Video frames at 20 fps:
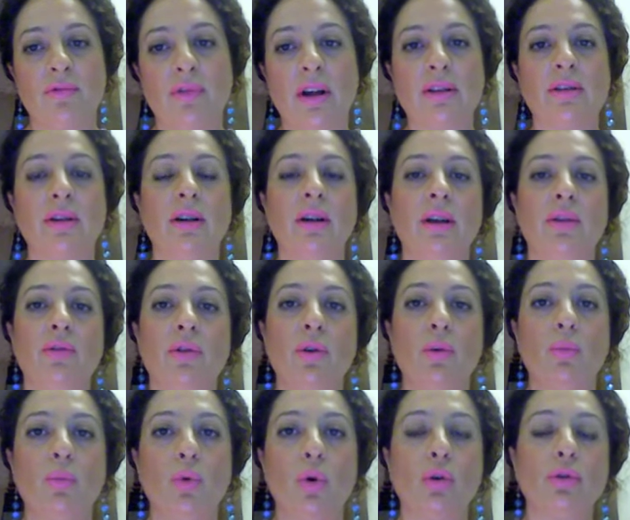that if
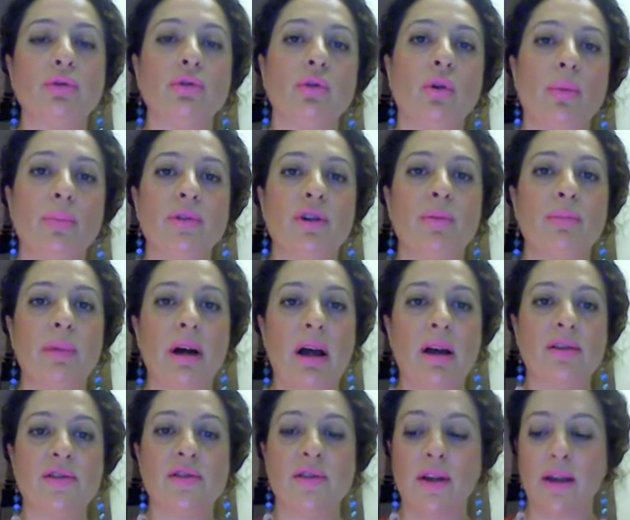you want to
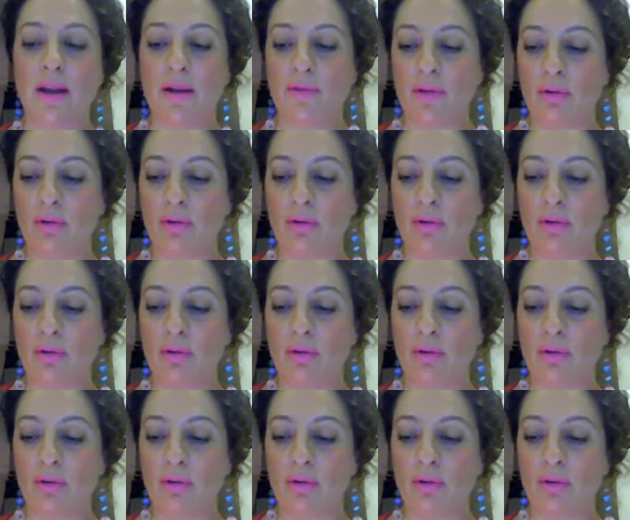optimize and get